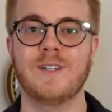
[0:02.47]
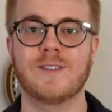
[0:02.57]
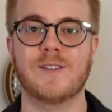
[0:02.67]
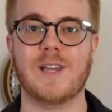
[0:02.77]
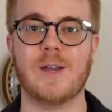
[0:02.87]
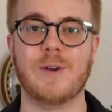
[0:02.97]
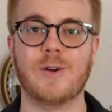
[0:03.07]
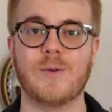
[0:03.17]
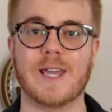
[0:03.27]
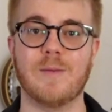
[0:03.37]
Today we are
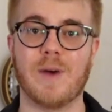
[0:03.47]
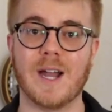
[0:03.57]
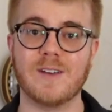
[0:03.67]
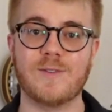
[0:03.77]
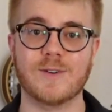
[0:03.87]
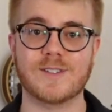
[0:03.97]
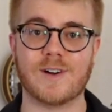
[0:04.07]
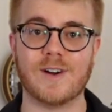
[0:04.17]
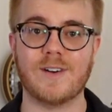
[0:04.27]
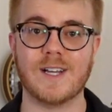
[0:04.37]
doing a mindful
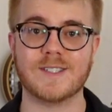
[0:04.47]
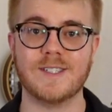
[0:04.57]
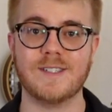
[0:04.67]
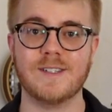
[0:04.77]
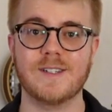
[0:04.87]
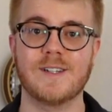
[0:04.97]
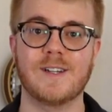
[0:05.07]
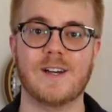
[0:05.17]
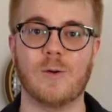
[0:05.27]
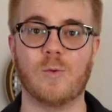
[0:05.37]
guitar lesson,
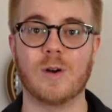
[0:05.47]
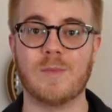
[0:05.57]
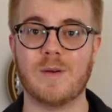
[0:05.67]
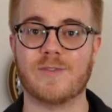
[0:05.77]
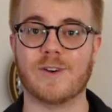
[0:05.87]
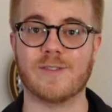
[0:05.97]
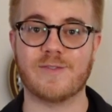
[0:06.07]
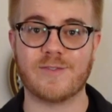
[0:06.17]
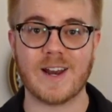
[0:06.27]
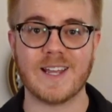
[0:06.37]
a warm-up for our
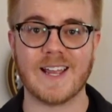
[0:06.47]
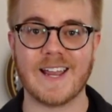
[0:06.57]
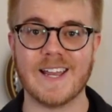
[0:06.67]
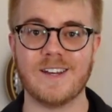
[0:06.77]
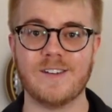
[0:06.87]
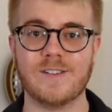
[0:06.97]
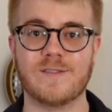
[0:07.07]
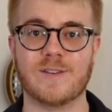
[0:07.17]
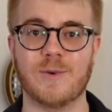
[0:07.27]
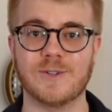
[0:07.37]
fretting hand.
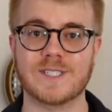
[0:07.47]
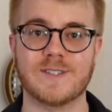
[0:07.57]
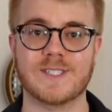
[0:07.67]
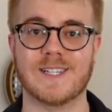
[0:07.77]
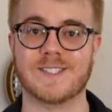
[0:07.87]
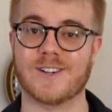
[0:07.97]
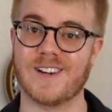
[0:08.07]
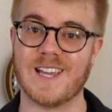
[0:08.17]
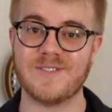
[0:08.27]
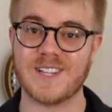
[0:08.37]
For most of us, that's our
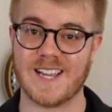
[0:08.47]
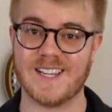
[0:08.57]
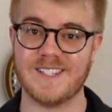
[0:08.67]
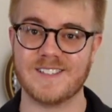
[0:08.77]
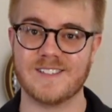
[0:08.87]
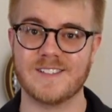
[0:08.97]
left hand.